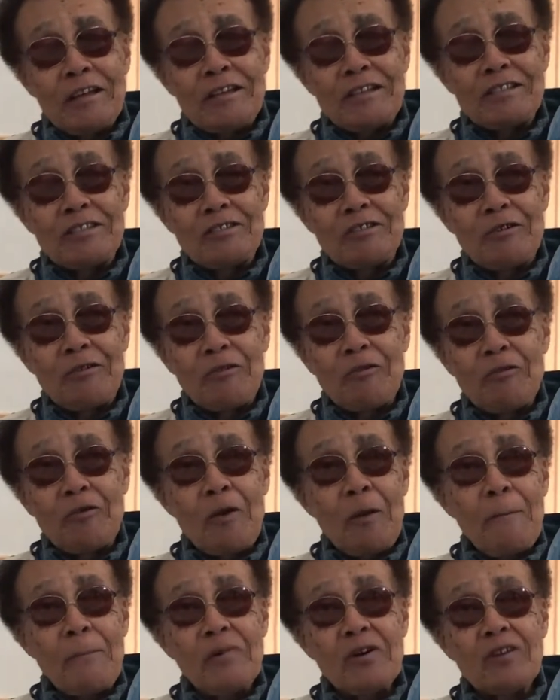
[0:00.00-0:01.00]
So,
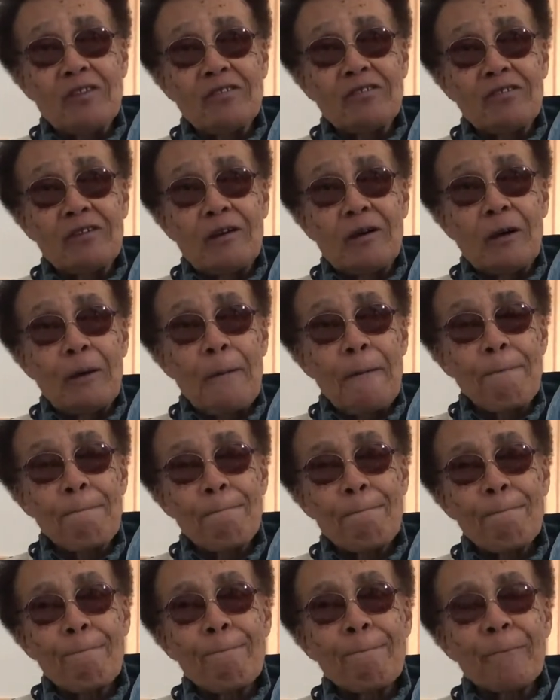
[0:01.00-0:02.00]
but
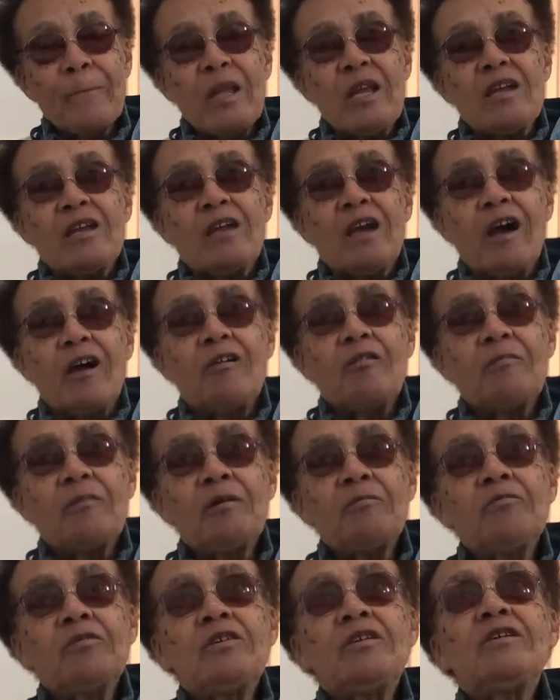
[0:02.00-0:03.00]
I
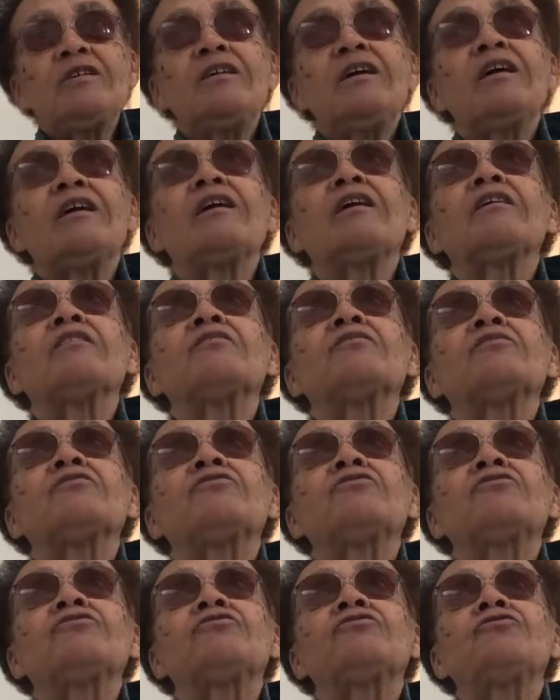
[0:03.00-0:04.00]
remember he had
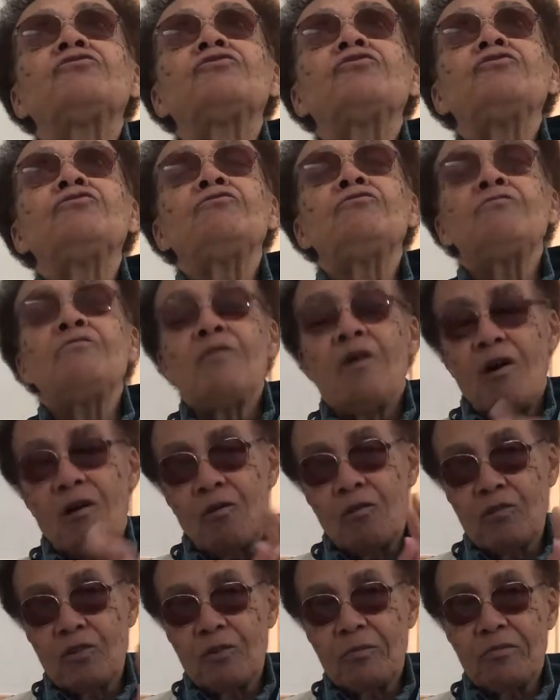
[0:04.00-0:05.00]
2
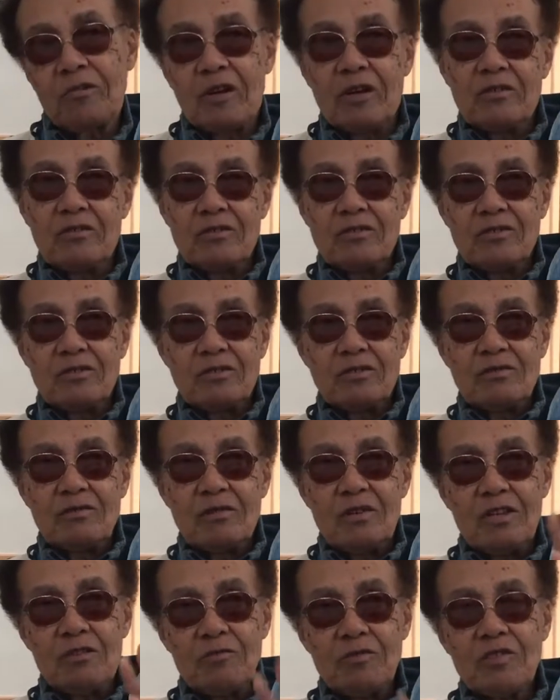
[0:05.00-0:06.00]
older brothers.
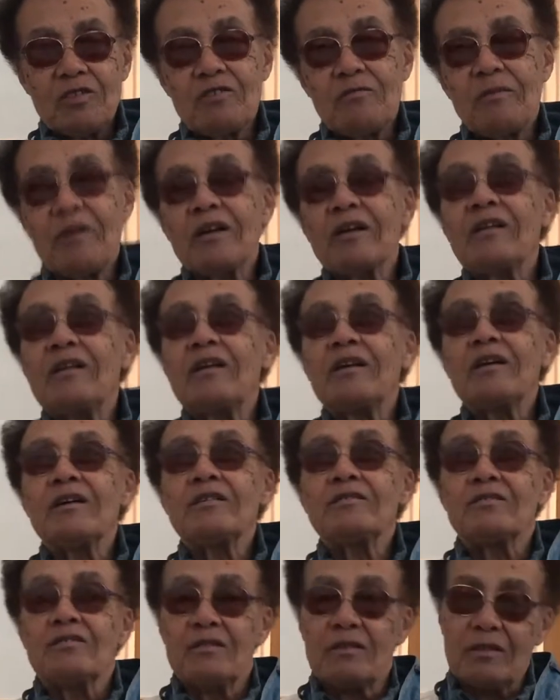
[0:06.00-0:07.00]
He was in my
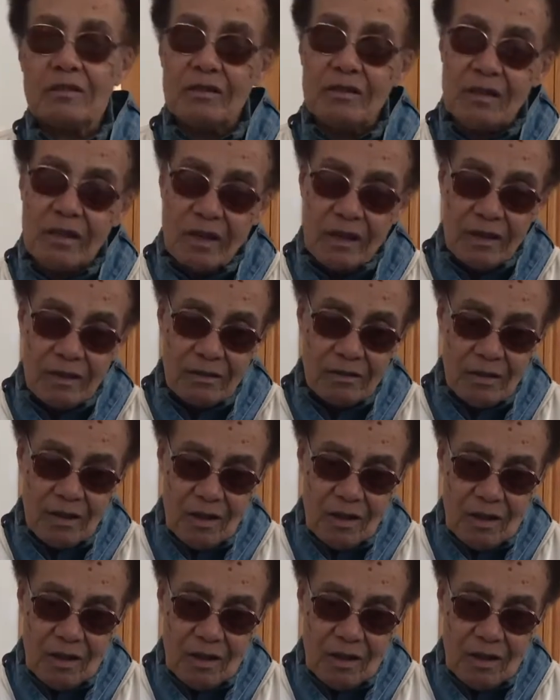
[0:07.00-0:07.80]
class, and then he had